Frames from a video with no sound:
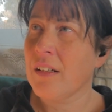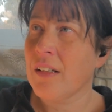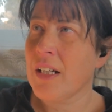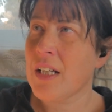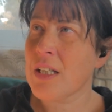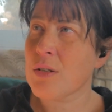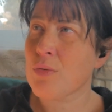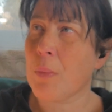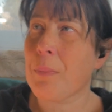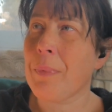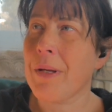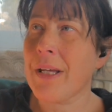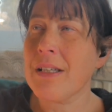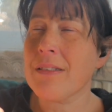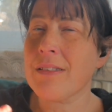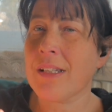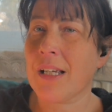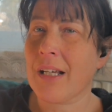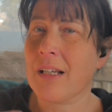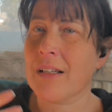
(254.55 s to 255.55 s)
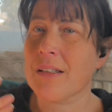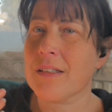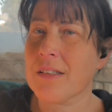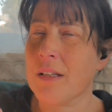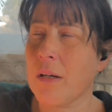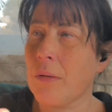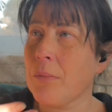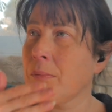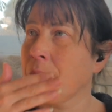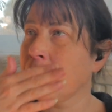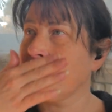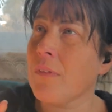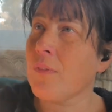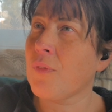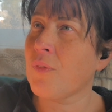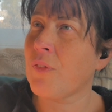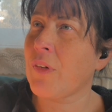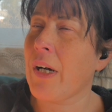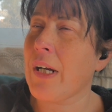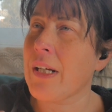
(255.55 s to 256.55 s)
He's repeating some
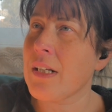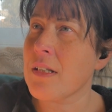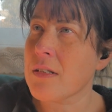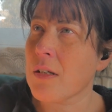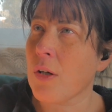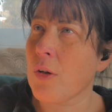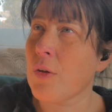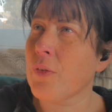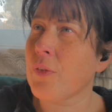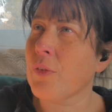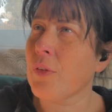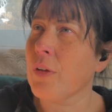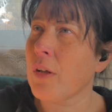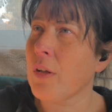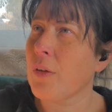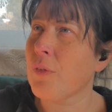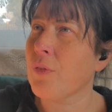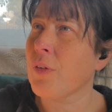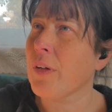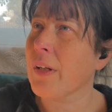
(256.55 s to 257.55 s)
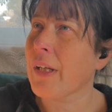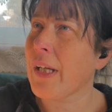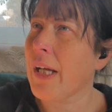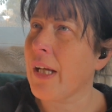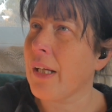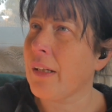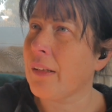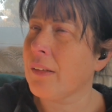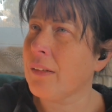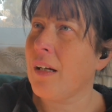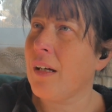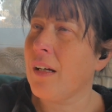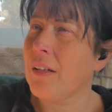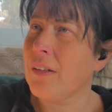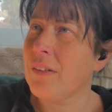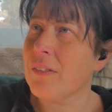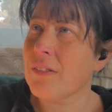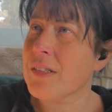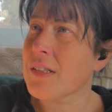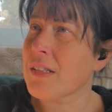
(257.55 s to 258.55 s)
phrase over and over again
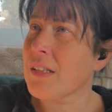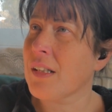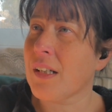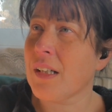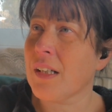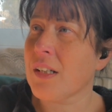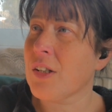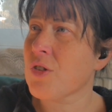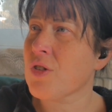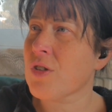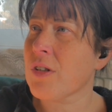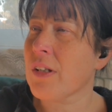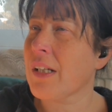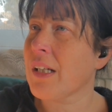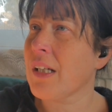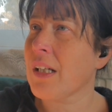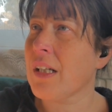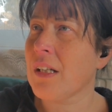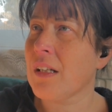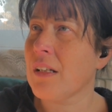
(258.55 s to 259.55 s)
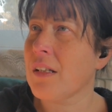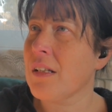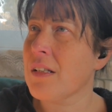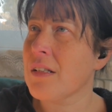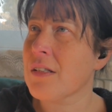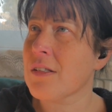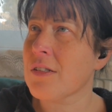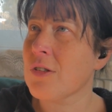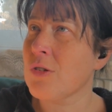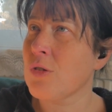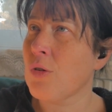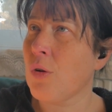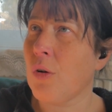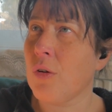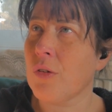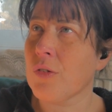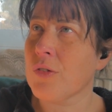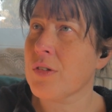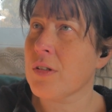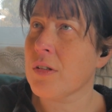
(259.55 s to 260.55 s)
and literally is
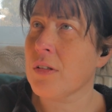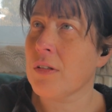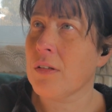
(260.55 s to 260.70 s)
not.